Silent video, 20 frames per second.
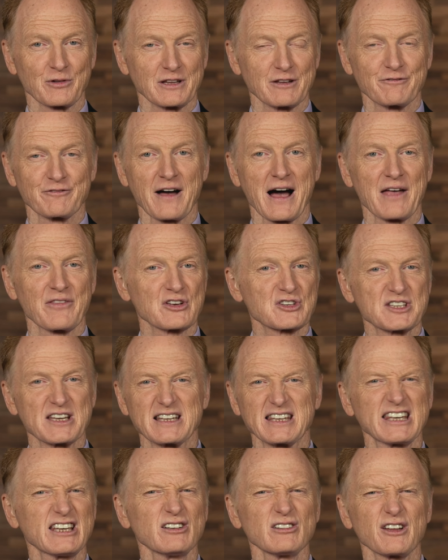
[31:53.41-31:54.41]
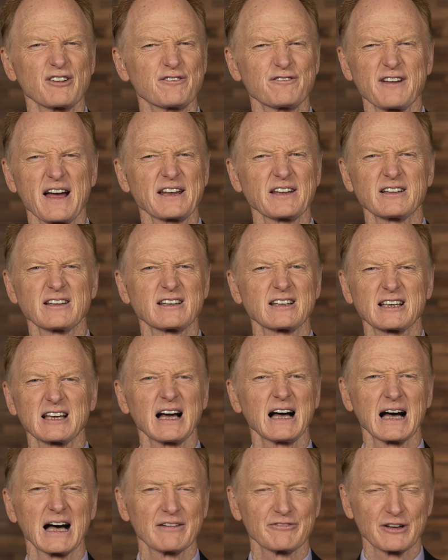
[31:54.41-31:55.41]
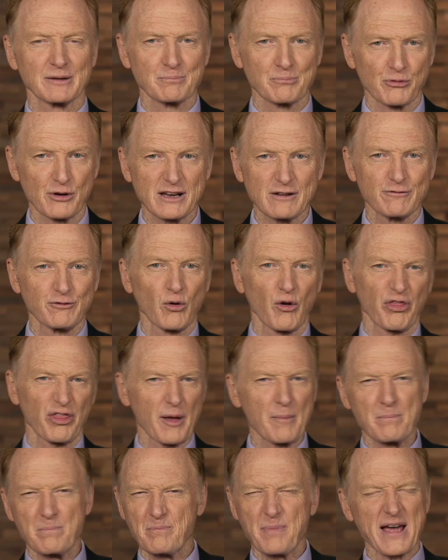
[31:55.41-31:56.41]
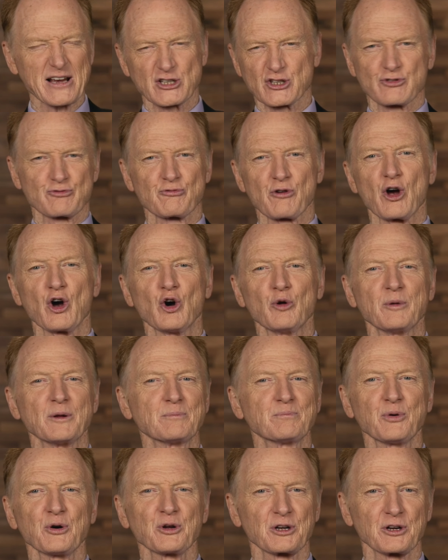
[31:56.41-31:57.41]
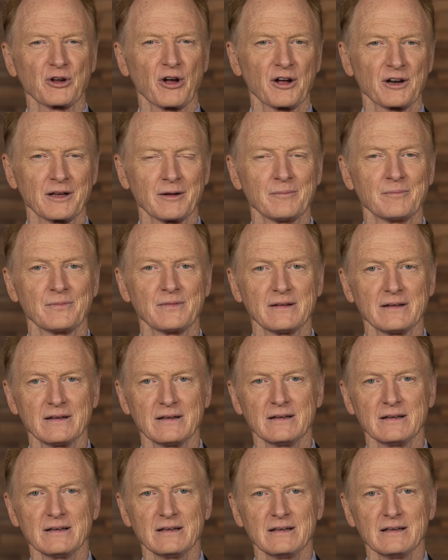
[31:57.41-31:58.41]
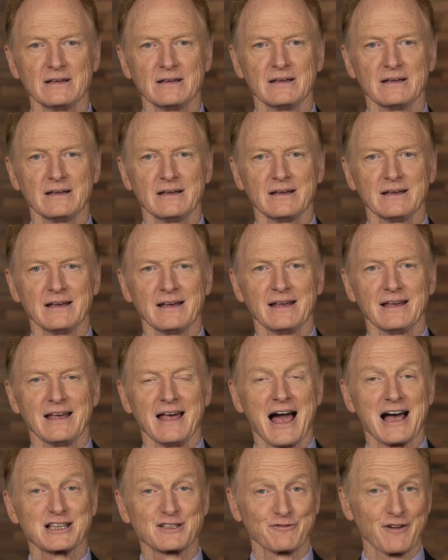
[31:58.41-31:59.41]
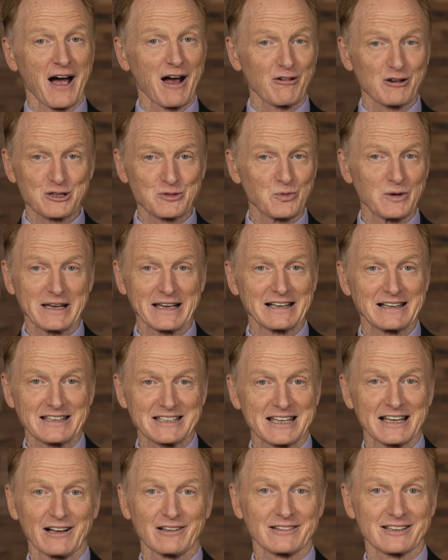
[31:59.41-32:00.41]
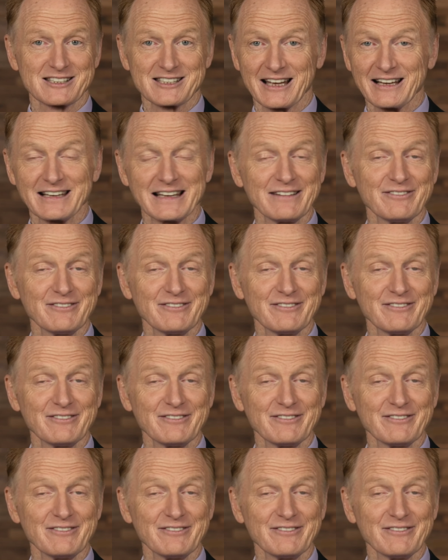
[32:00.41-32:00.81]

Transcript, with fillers: and the father said, Kill the fatted calf and bring forth the best robe and put it on him. As far as we can tell, the son